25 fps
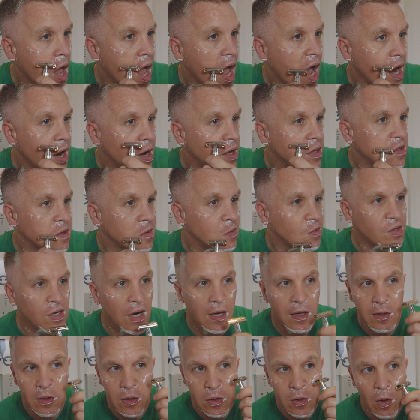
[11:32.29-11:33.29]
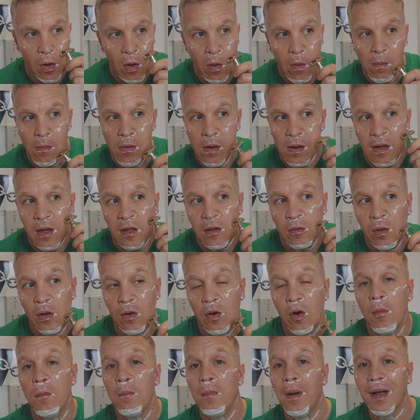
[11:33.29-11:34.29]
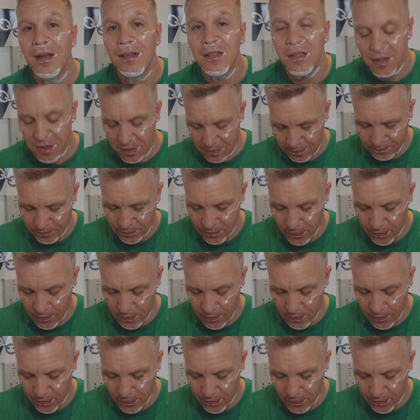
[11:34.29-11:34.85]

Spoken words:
And as I was chatting to them, guess what come past?